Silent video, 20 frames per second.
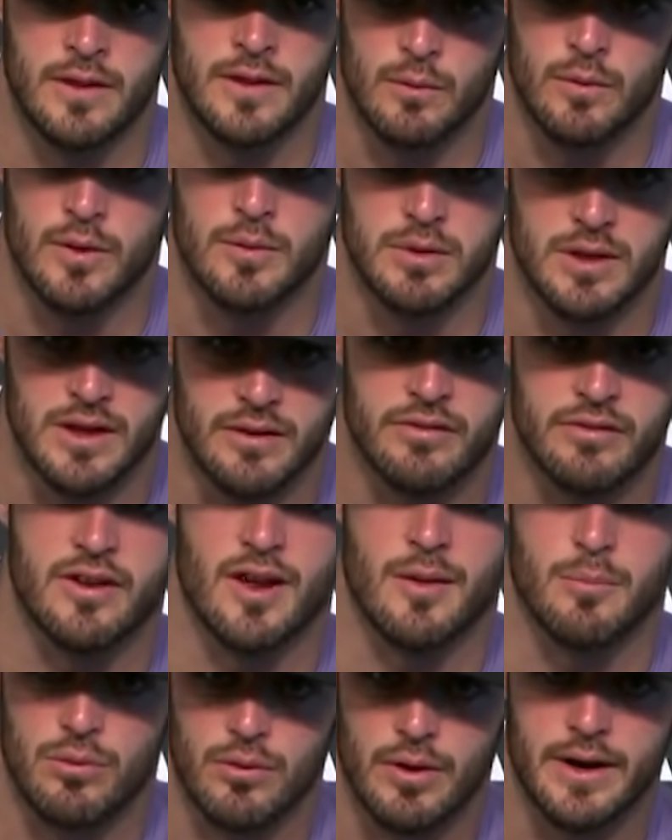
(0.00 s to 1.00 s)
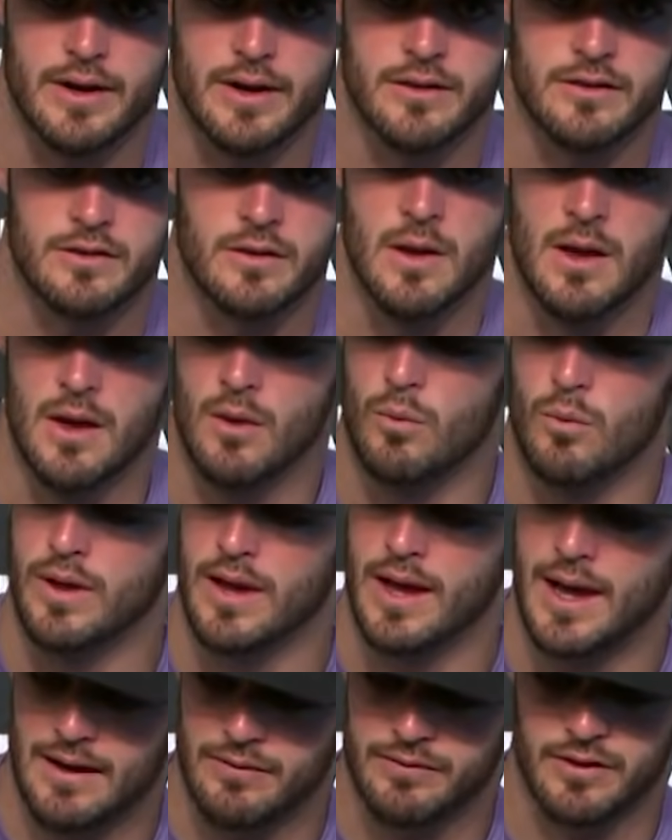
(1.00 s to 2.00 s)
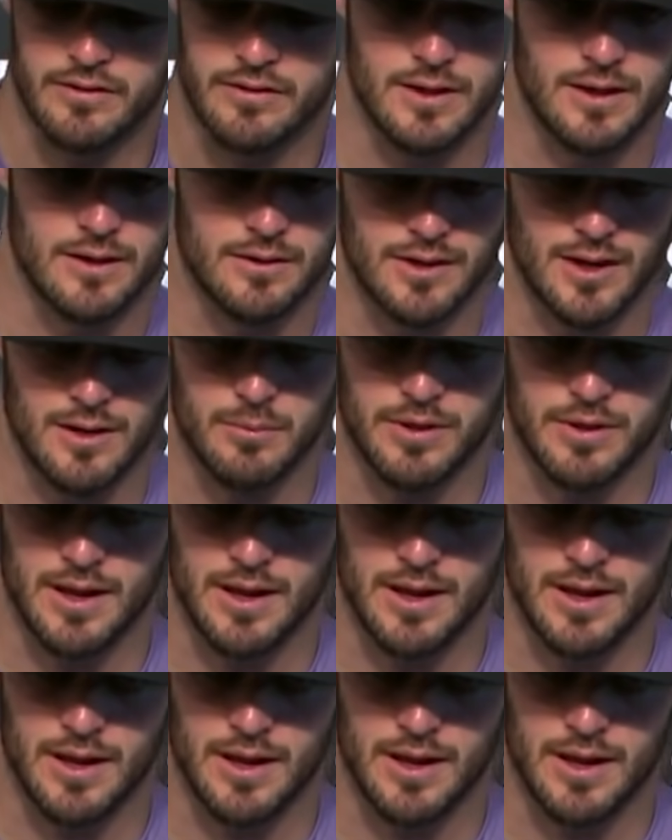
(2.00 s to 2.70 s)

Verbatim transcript: that we believe separate us. We have to stay on top of